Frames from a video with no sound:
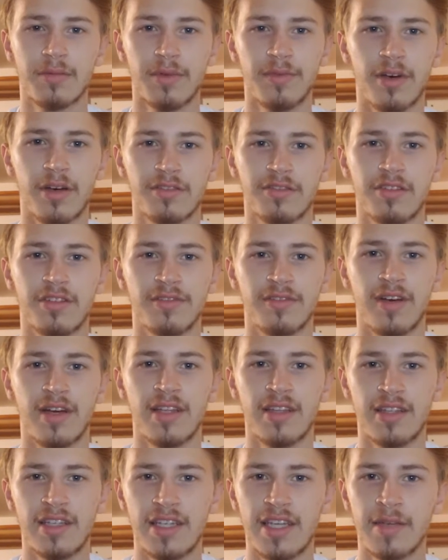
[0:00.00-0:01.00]
We've also
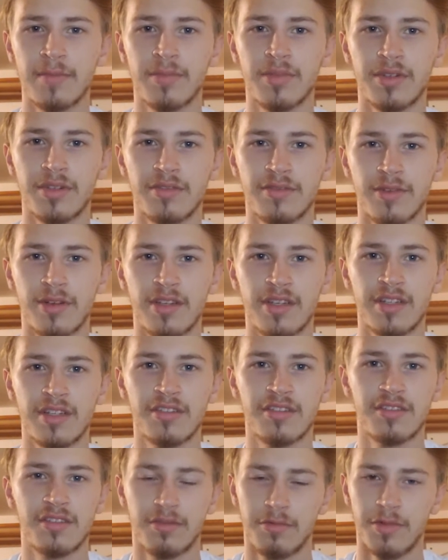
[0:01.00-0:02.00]
defined the inputs for
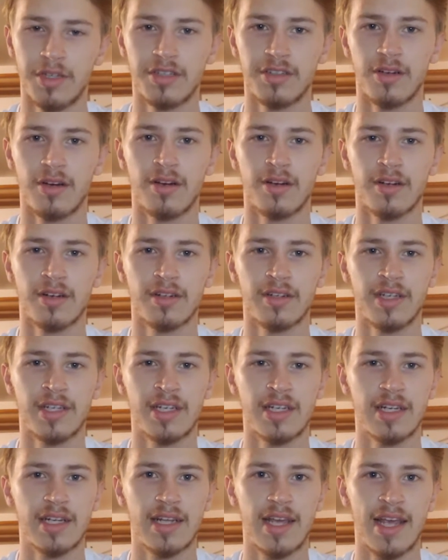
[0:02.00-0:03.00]
this, which are
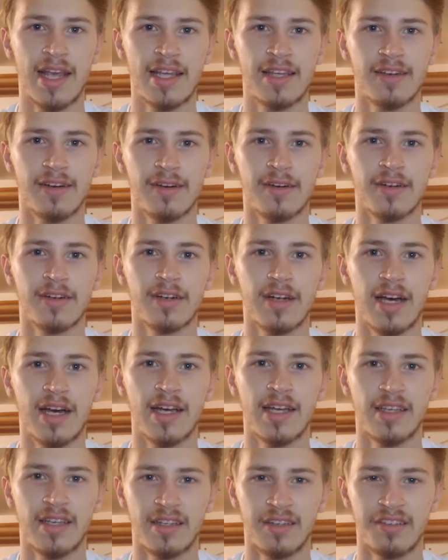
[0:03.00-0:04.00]
an
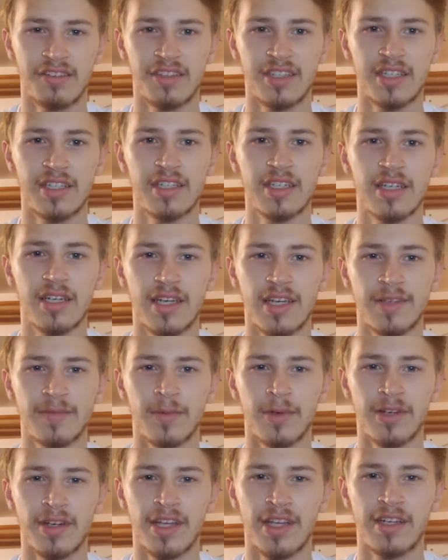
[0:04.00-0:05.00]
ARINC
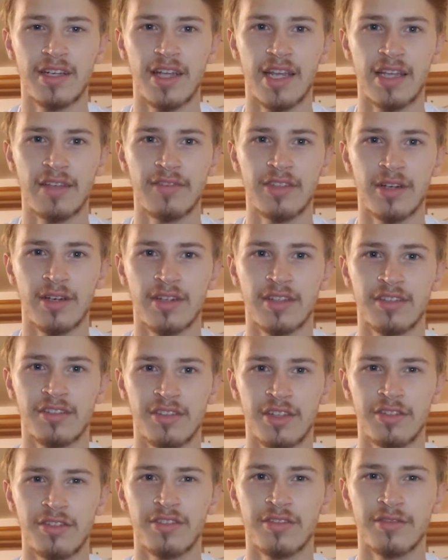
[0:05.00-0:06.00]
818
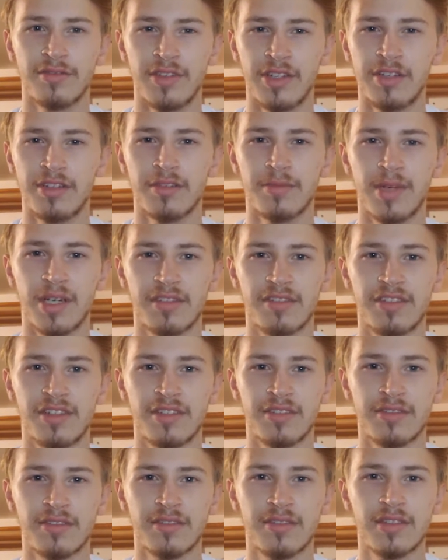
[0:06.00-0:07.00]
avionics digital video bus
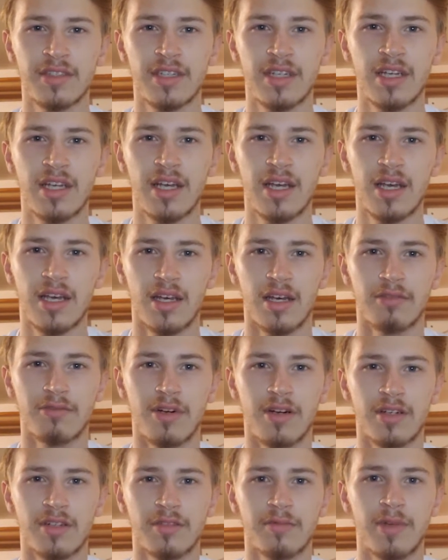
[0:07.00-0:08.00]
signal,
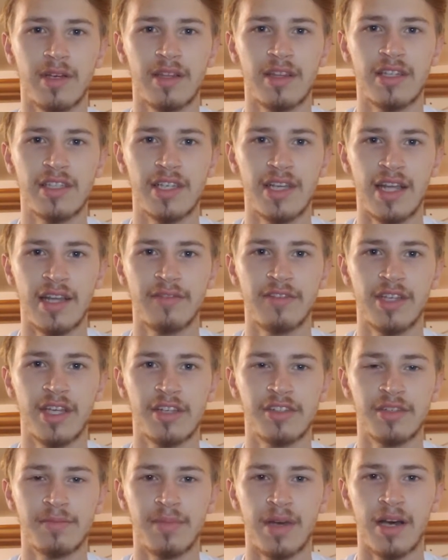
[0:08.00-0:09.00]
along with the
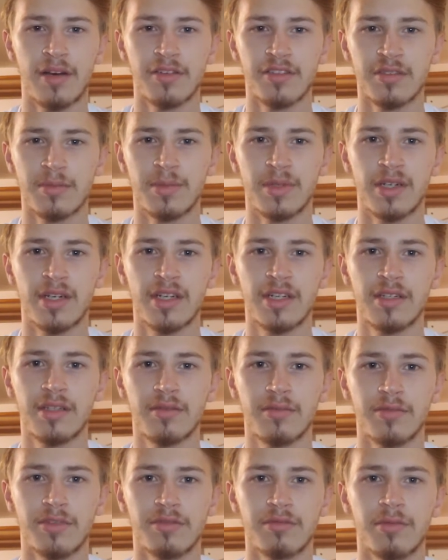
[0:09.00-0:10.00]
aviation power
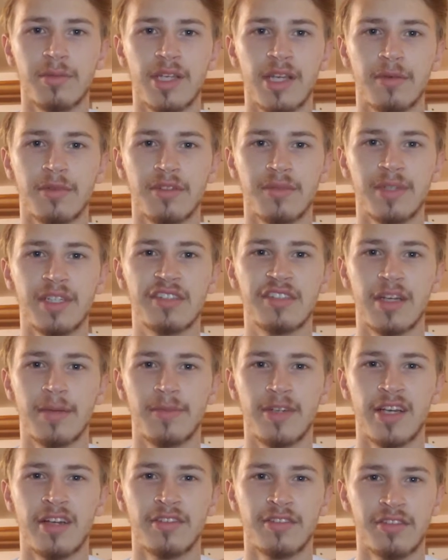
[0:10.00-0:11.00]
supply, which will be able to be
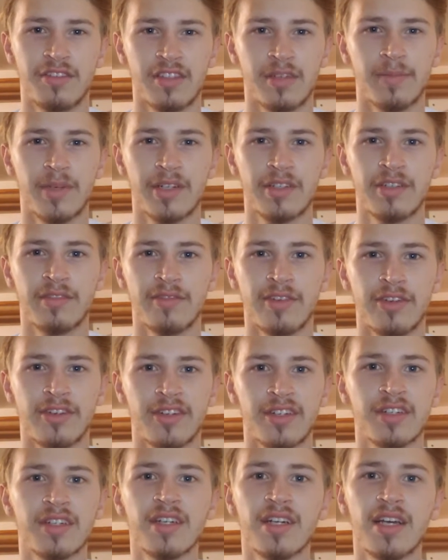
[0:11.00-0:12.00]
stepped down using a buck
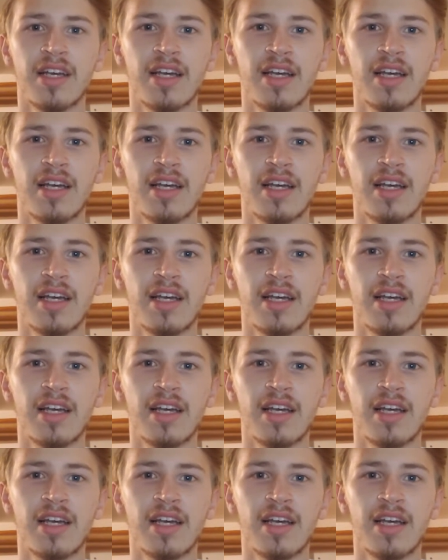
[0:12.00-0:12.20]
converter,